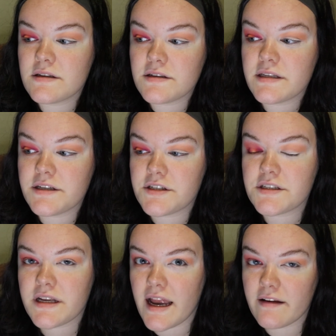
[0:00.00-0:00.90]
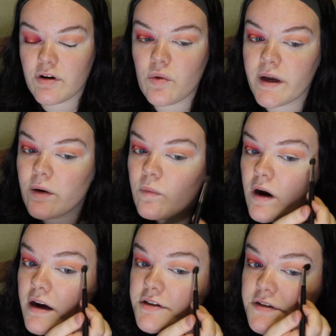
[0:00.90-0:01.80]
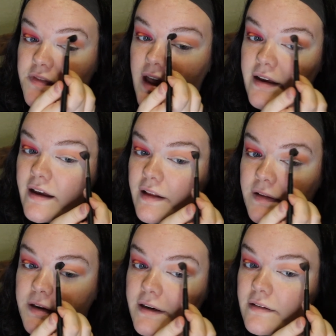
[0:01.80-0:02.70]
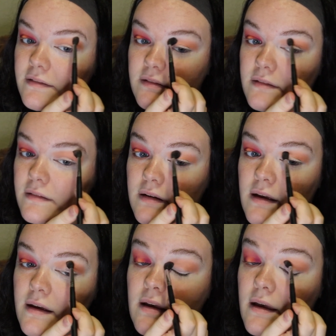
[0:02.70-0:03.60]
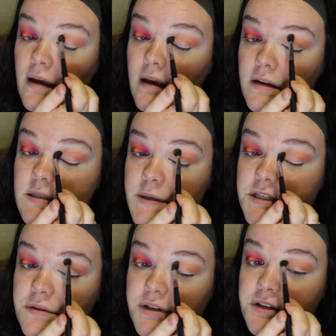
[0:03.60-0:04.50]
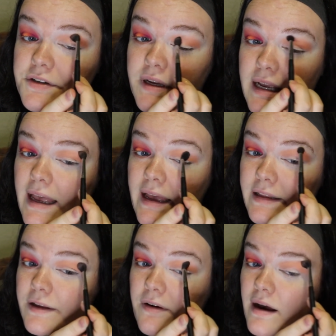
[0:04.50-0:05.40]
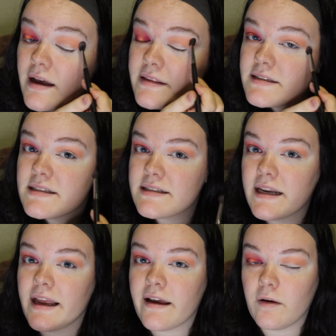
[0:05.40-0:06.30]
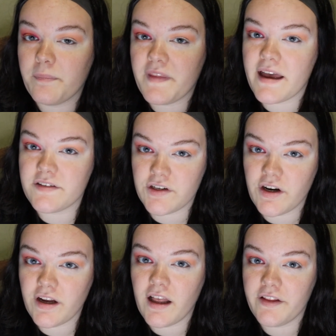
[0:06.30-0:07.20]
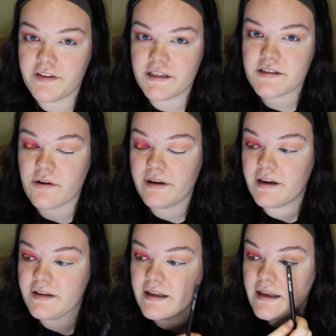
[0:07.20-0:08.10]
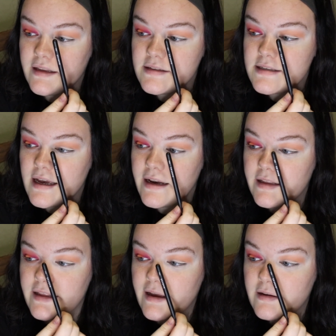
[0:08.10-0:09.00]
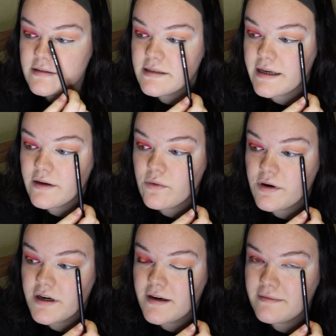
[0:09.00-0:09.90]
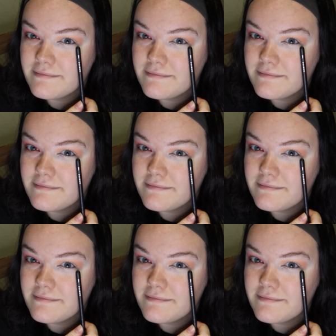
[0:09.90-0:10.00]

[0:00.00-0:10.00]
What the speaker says: So see, just kind of a quick wash of that color. And especially when you're doing a halo eye, this is gonna help that dark color that's going on the inside and the outside corner.